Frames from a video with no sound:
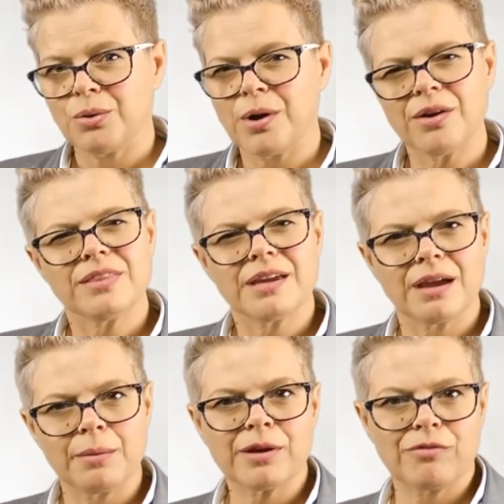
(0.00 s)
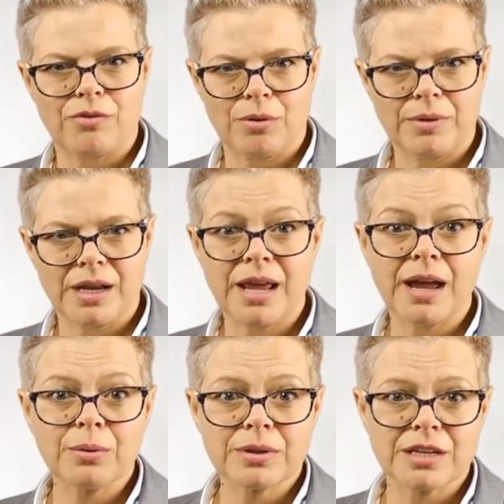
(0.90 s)
Where are they coming from and
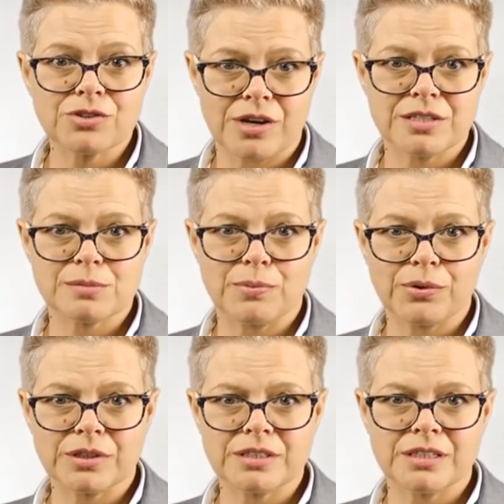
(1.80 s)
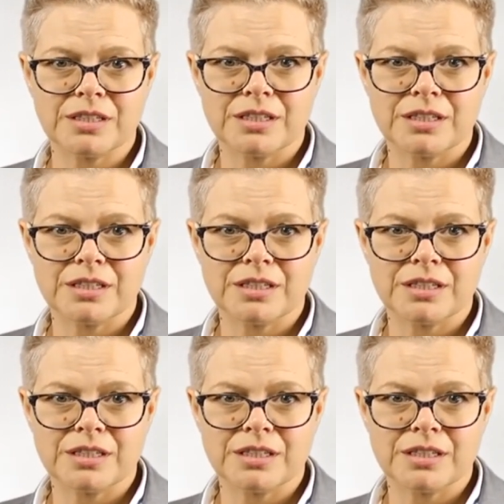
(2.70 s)
how are they transported?